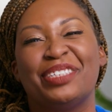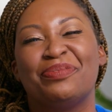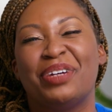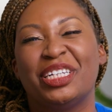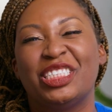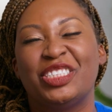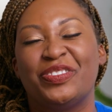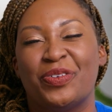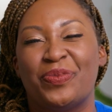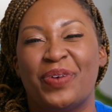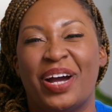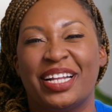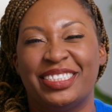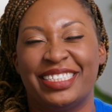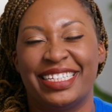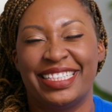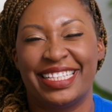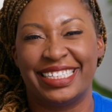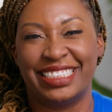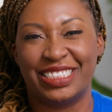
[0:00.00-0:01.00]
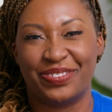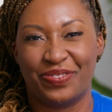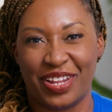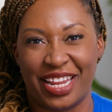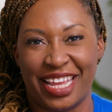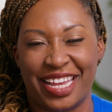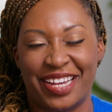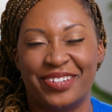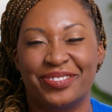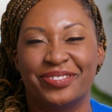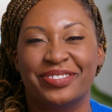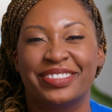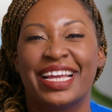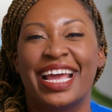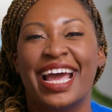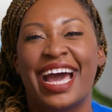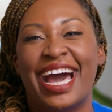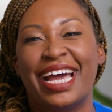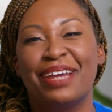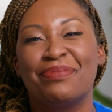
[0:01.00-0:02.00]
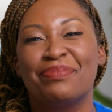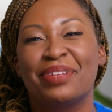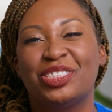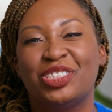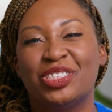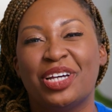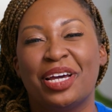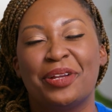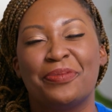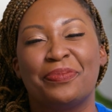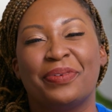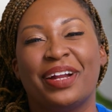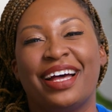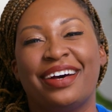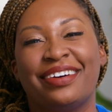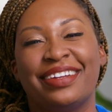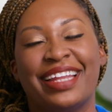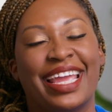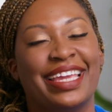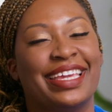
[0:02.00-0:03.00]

so much for watching this video. I'm LaShonda Brown,